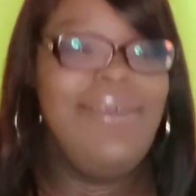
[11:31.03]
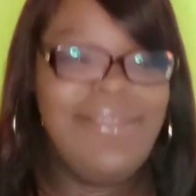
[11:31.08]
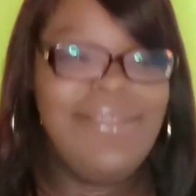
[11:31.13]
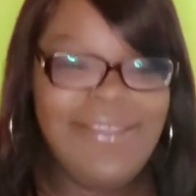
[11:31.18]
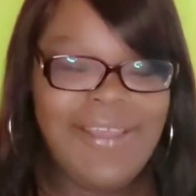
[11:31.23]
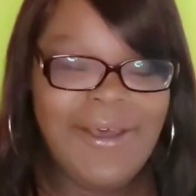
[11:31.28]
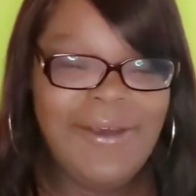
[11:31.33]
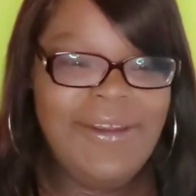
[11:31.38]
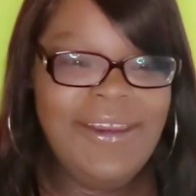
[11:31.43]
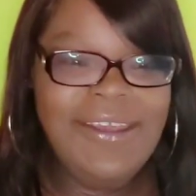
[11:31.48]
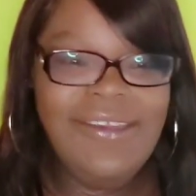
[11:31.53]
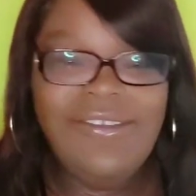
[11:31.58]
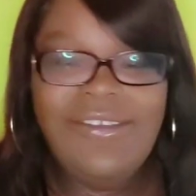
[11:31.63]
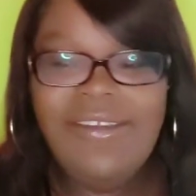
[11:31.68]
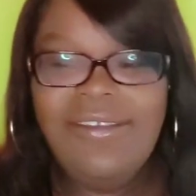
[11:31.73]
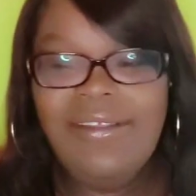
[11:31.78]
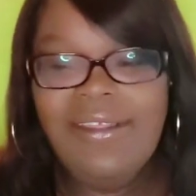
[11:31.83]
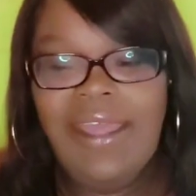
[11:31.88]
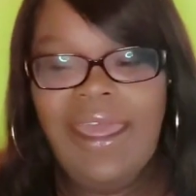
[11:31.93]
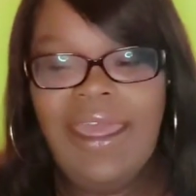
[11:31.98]
So then
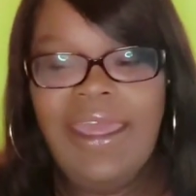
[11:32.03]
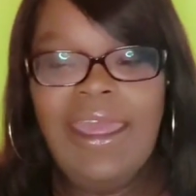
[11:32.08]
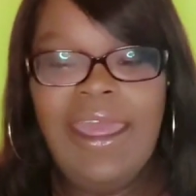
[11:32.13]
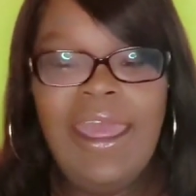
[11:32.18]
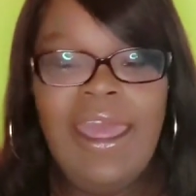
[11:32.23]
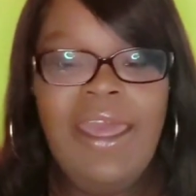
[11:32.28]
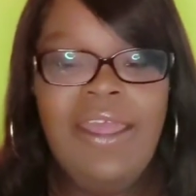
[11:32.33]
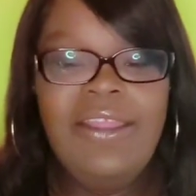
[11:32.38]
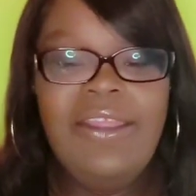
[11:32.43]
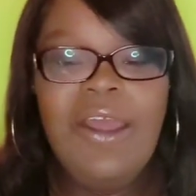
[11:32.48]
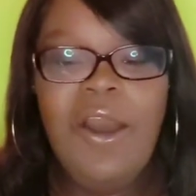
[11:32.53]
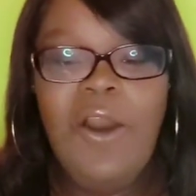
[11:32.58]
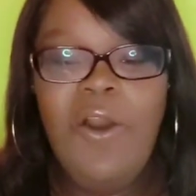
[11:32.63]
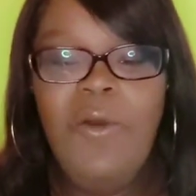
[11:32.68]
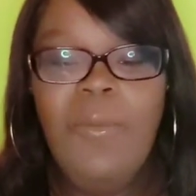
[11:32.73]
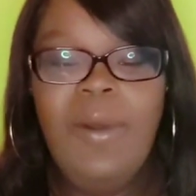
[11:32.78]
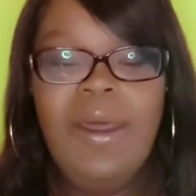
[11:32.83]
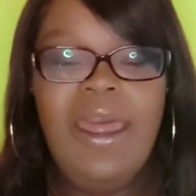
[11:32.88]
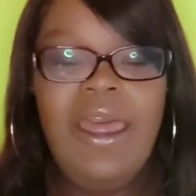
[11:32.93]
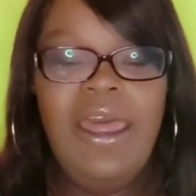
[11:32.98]
she's like,
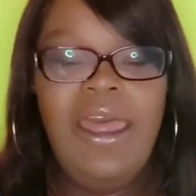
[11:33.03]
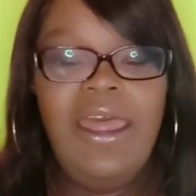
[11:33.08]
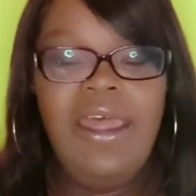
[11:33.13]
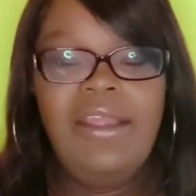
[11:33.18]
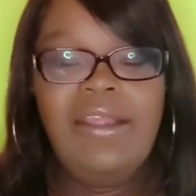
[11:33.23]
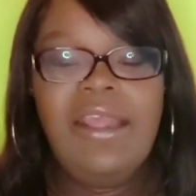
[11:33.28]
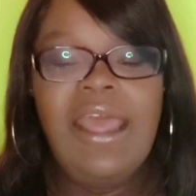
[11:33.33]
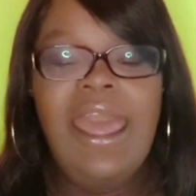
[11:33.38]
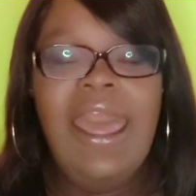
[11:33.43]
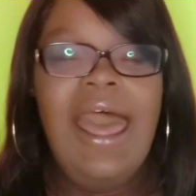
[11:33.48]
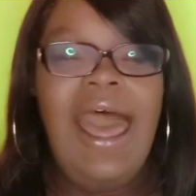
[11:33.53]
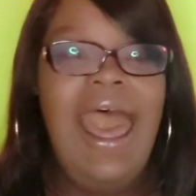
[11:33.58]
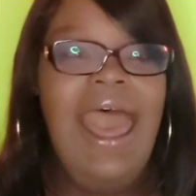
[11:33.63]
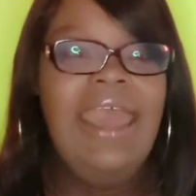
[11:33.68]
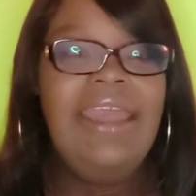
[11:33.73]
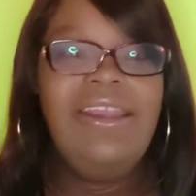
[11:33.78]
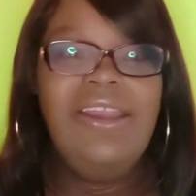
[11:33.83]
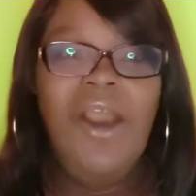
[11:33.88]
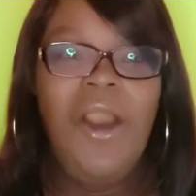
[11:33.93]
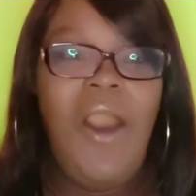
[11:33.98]
no, because
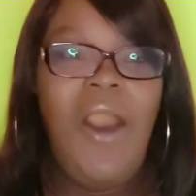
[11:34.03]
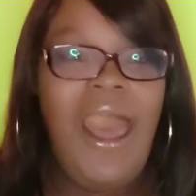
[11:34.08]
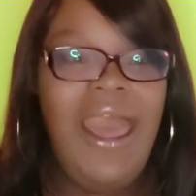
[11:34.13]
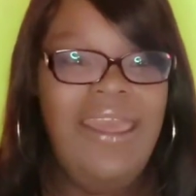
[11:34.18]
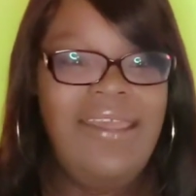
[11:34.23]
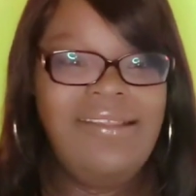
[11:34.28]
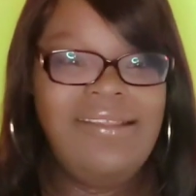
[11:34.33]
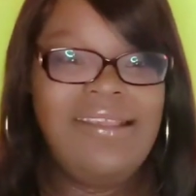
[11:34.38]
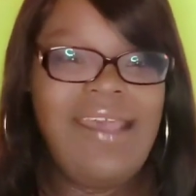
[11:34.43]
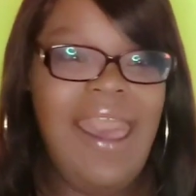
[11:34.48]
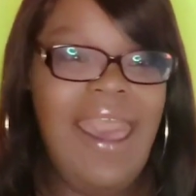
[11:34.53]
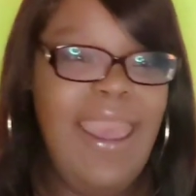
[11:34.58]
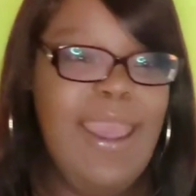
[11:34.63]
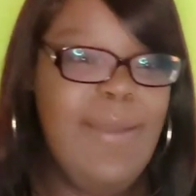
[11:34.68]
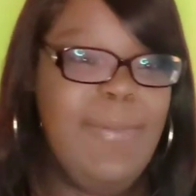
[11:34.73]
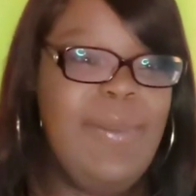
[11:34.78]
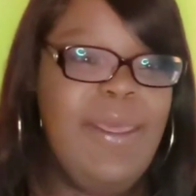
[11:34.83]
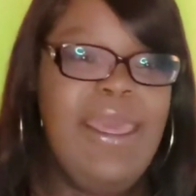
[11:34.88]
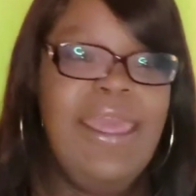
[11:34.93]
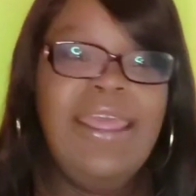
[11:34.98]
I know how his
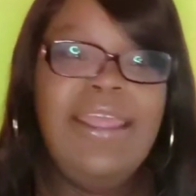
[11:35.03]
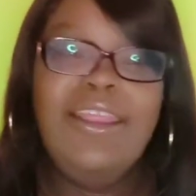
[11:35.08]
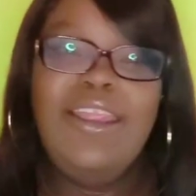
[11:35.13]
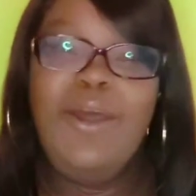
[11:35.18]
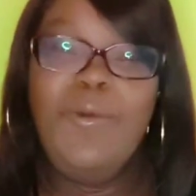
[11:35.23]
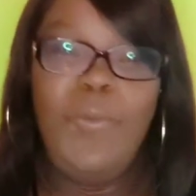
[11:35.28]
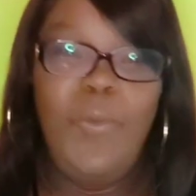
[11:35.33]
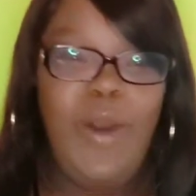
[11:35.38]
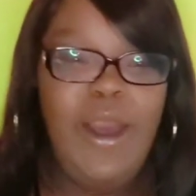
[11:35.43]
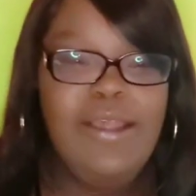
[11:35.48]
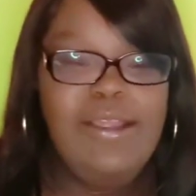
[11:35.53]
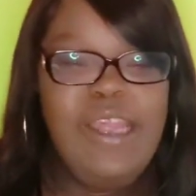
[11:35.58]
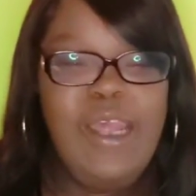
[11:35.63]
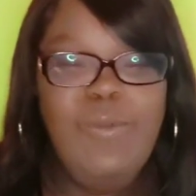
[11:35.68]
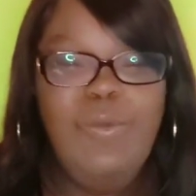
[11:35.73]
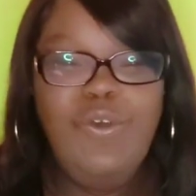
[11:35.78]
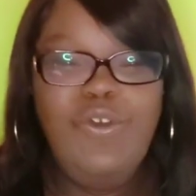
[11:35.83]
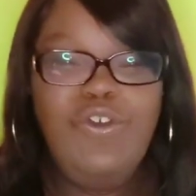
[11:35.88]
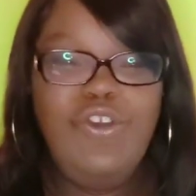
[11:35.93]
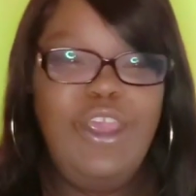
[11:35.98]
type, the ones he
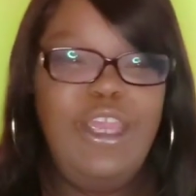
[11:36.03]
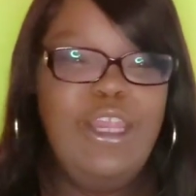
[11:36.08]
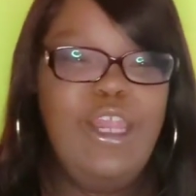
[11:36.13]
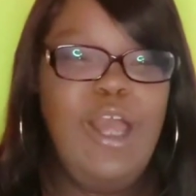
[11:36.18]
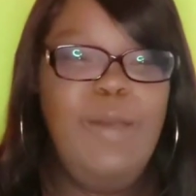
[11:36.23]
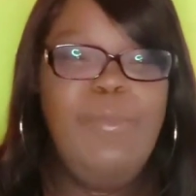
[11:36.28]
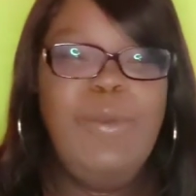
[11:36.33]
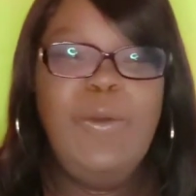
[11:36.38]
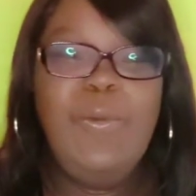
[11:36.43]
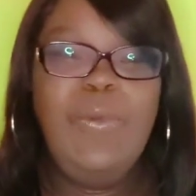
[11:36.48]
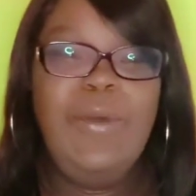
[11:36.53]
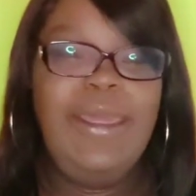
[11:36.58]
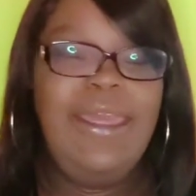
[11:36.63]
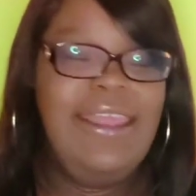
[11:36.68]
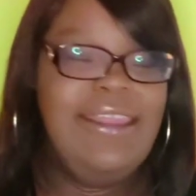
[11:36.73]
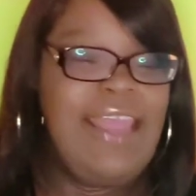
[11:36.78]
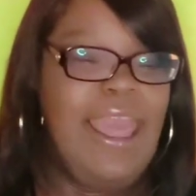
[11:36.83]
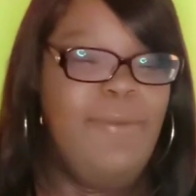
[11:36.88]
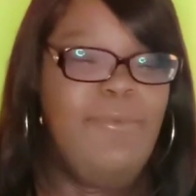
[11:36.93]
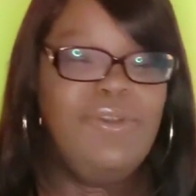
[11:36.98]
was cheating on me
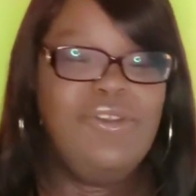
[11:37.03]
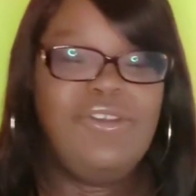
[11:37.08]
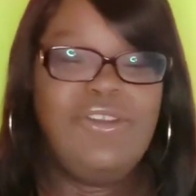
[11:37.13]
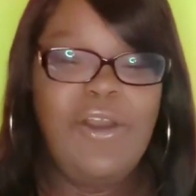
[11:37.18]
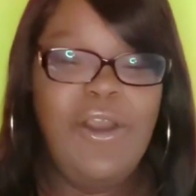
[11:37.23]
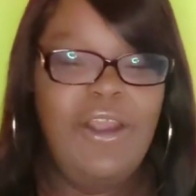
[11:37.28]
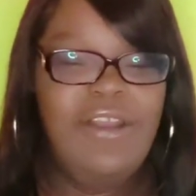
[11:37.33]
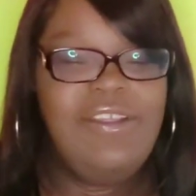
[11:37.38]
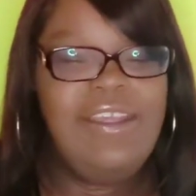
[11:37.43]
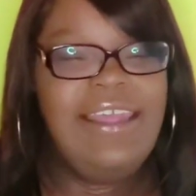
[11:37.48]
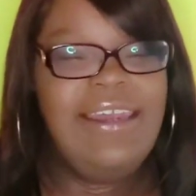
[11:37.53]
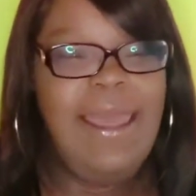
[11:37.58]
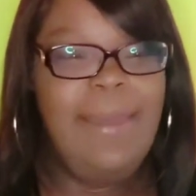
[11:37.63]
with, they was dark skin.